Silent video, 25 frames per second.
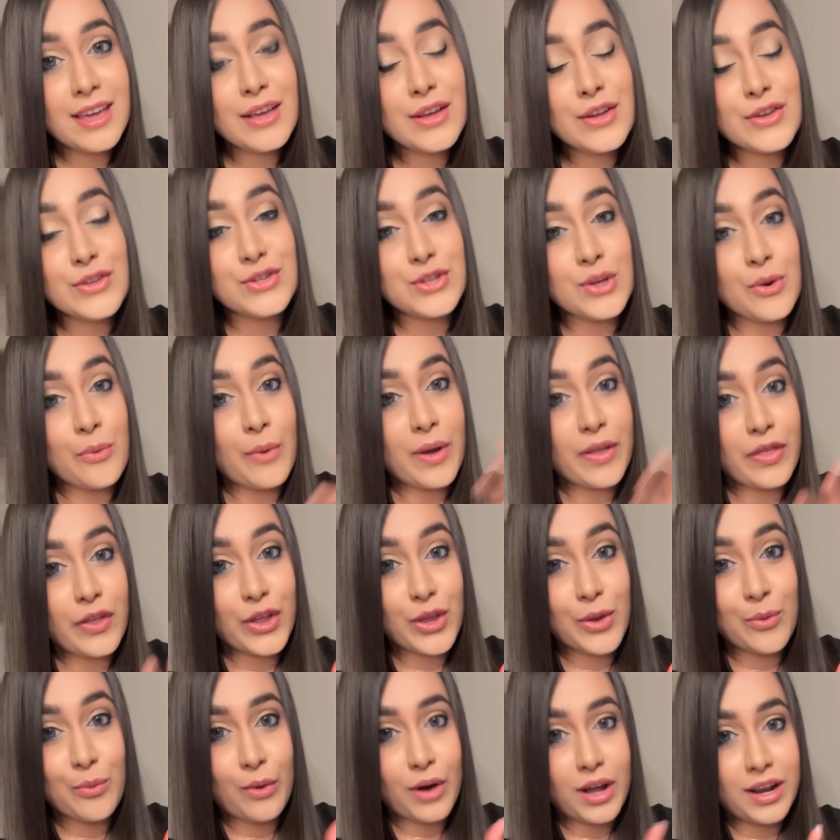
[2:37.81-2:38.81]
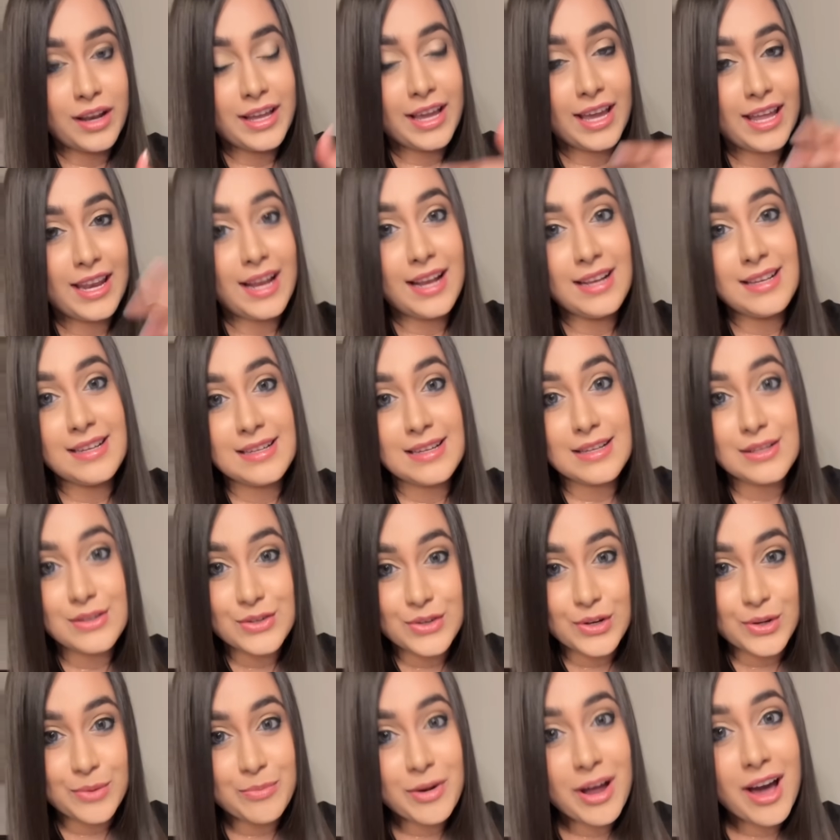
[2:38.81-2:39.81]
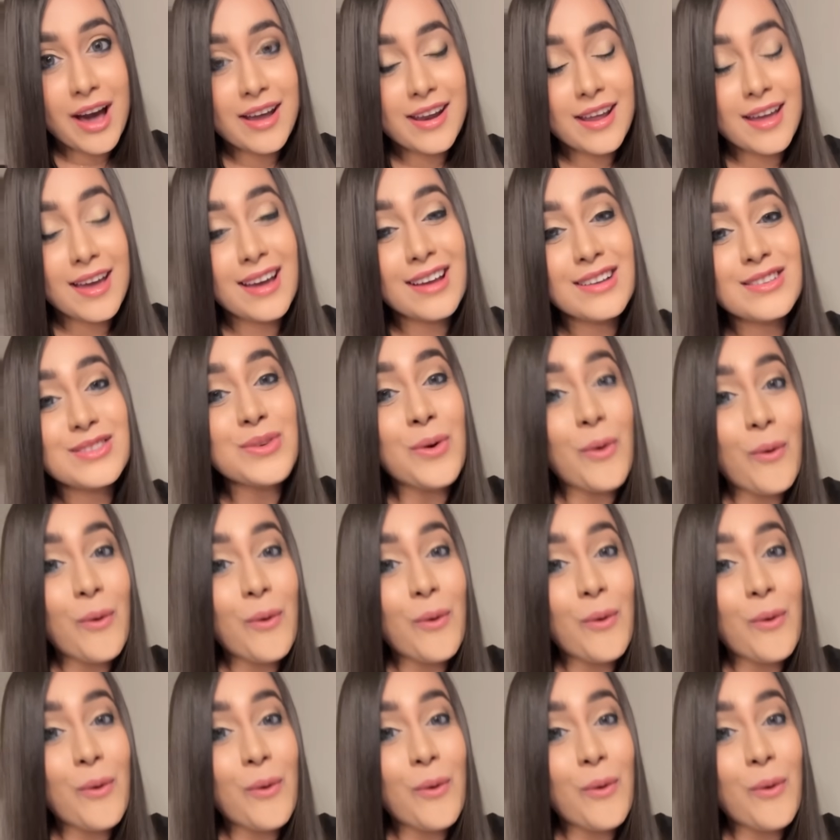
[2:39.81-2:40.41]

So whether you want to get into digital products